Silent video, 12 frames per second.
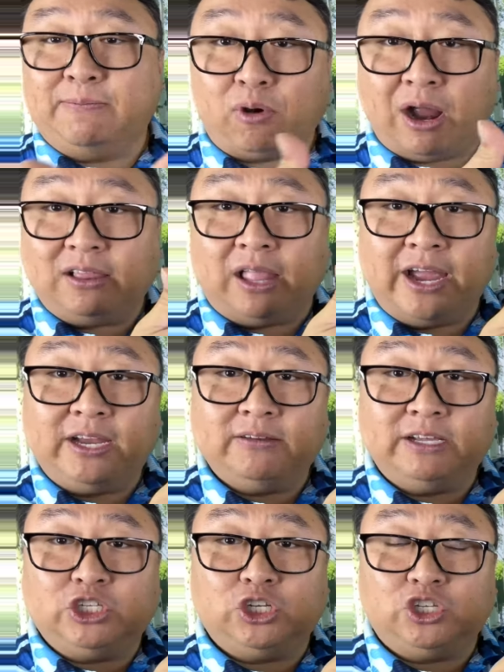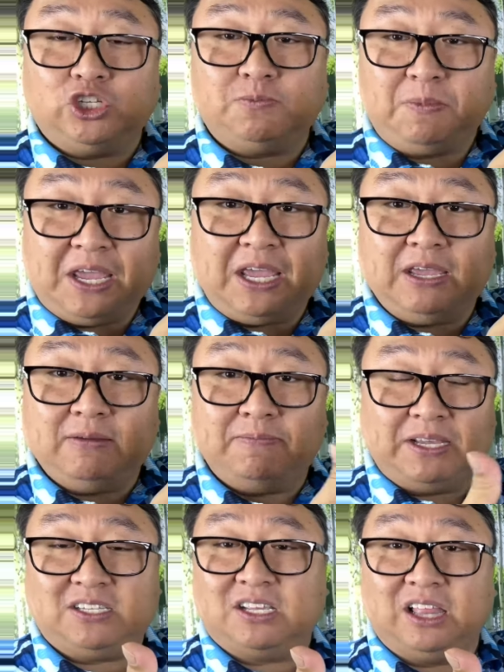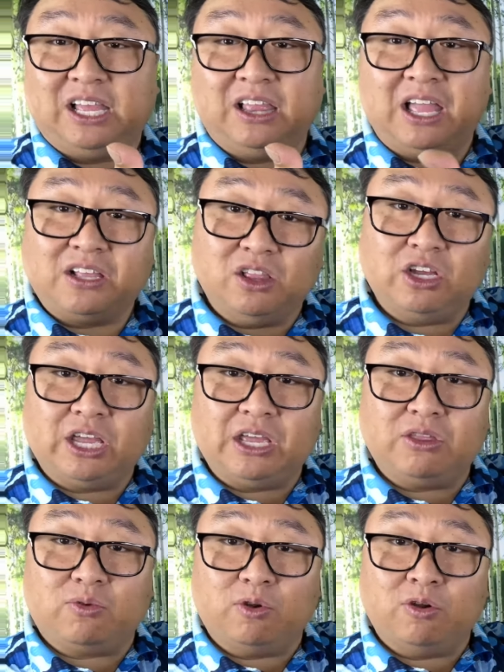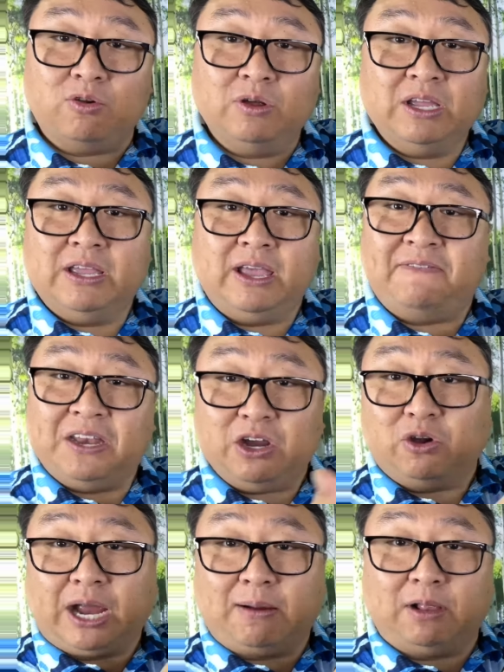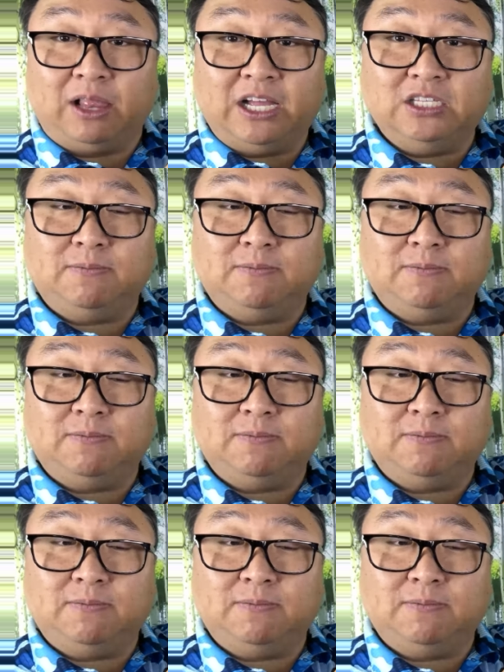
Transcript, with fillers: bright light, it should just be basically like looking through a video camera lens,